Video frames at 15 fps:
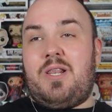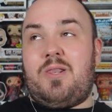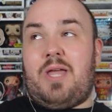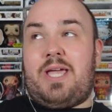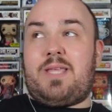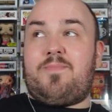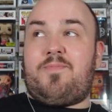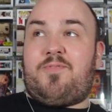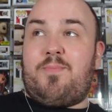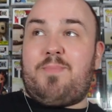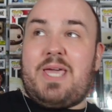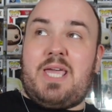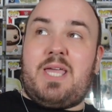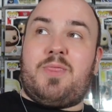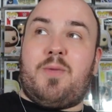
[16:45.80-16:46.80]
like for
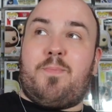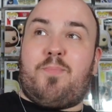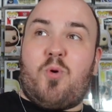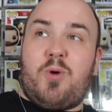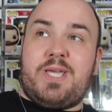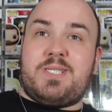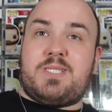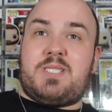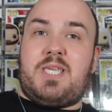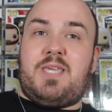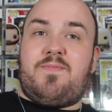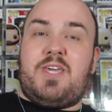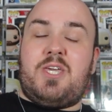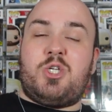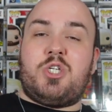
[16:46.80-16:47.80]
me, the Boys
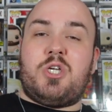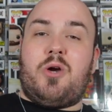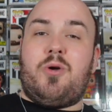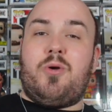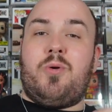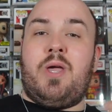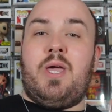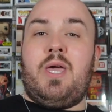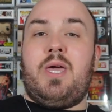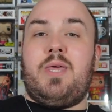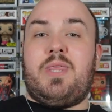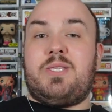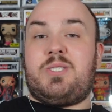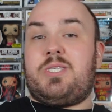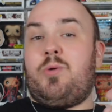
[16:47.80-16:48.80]
TV show,
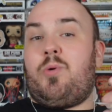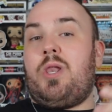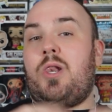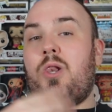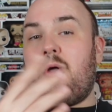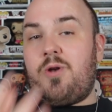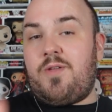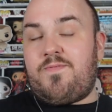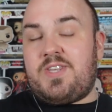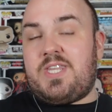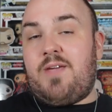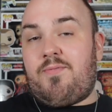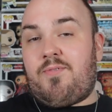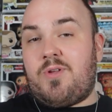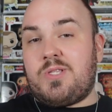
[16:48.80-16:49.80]
there's still a lot of
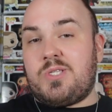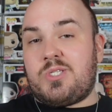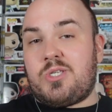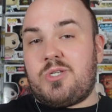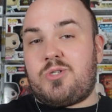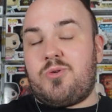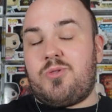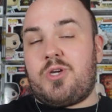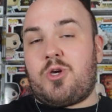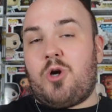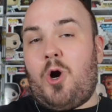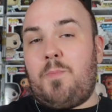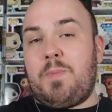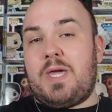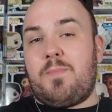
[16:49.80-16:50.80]
difference to the
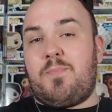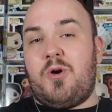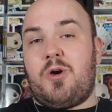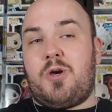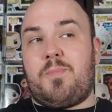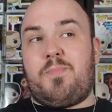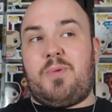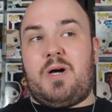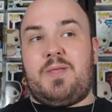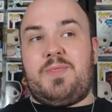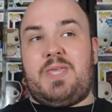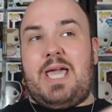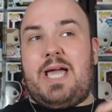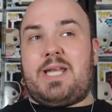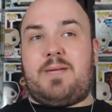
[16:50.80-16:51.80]
comic book, but
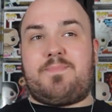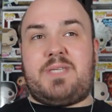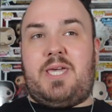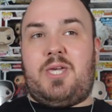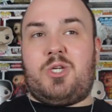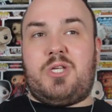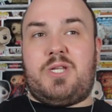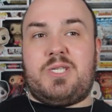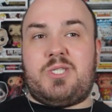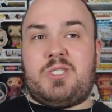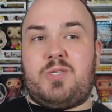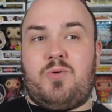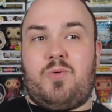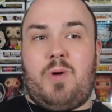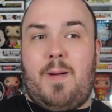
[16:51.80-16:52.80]
the adaptation is
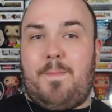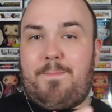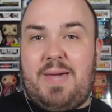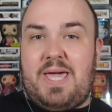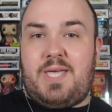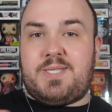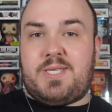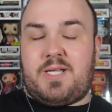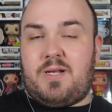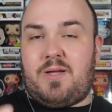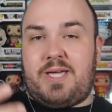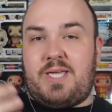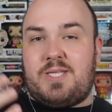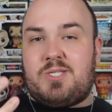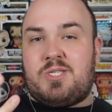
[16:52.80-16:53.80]
still amazing.
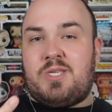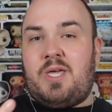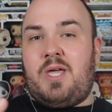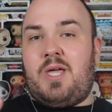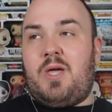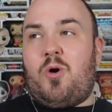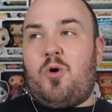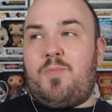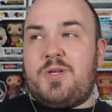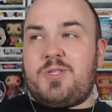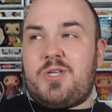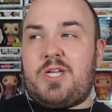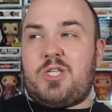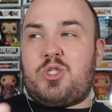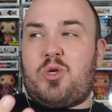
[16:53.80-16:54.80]
Like it's
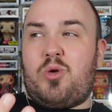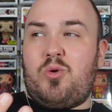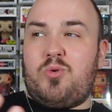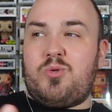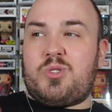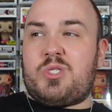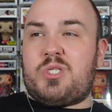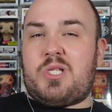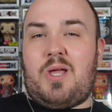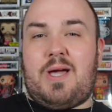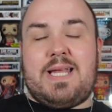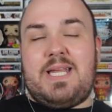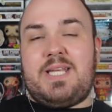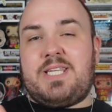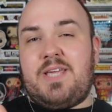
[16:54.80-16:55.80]
almost like 2
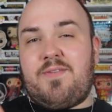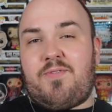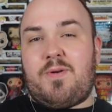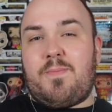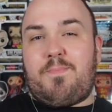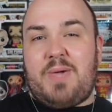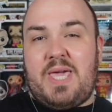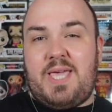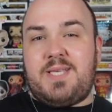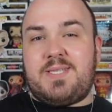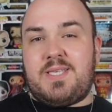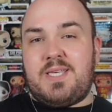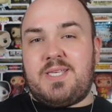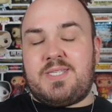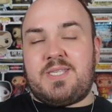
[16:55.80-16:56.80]
slightly different
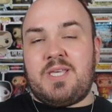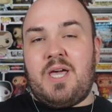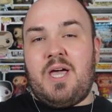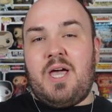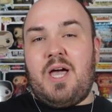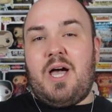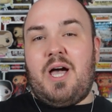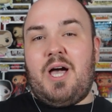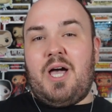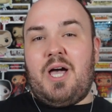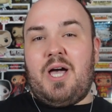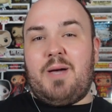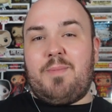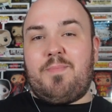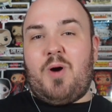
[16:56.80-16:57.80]
pieces
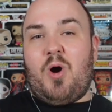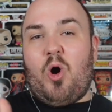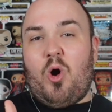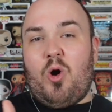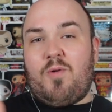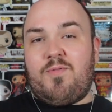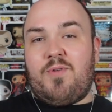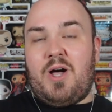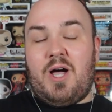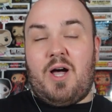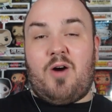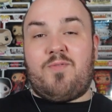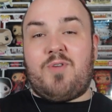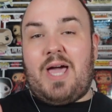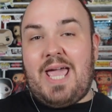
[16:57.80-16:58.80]

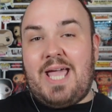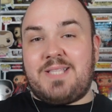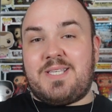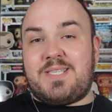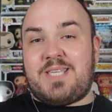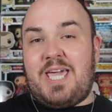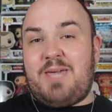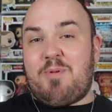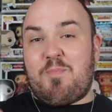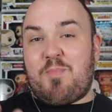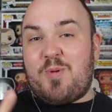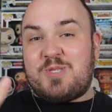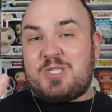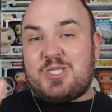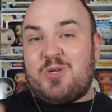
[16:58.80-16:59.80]
of like entertainment,
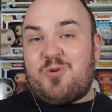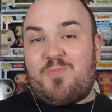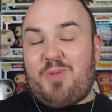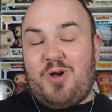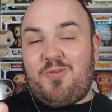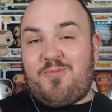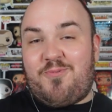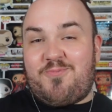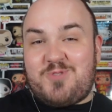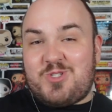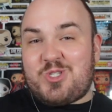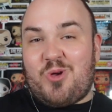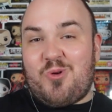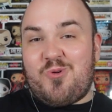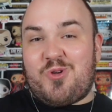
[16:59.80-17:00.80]
but still both
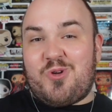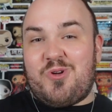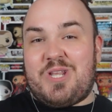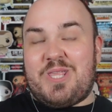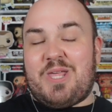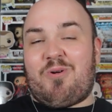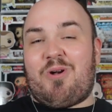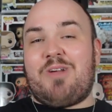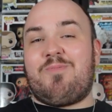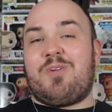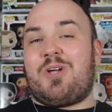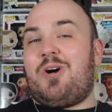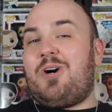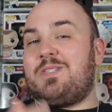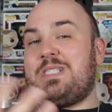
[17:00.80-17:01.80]
so good in their own
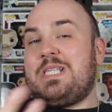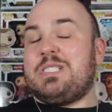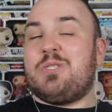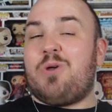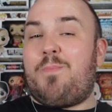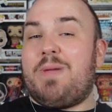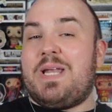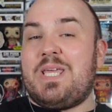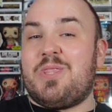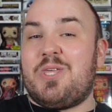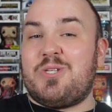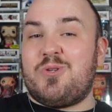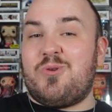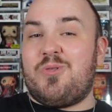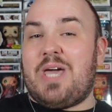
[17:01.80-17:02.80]
regards. There's not many
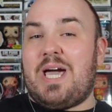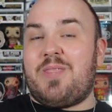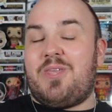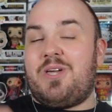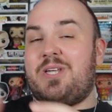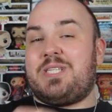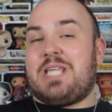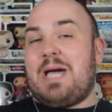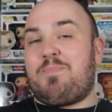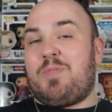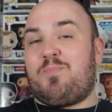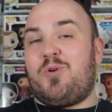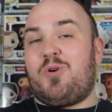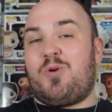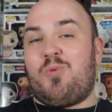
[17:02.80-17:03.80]
that do that adapt the
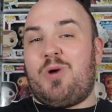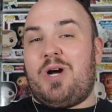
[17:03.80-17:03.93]
book